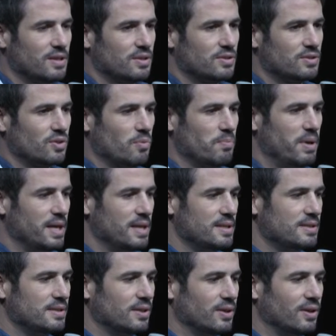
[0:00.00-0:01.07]
So
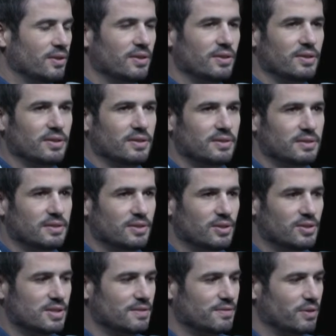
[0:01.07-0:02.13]
based on
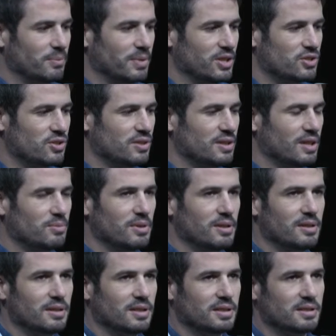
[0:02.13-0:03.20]
those information, I
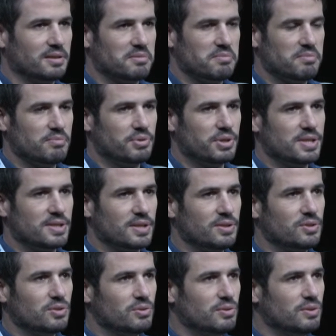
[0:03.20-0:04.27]
will
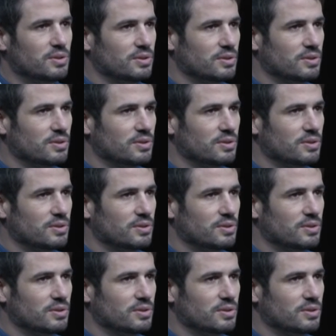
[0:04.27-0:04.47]
present you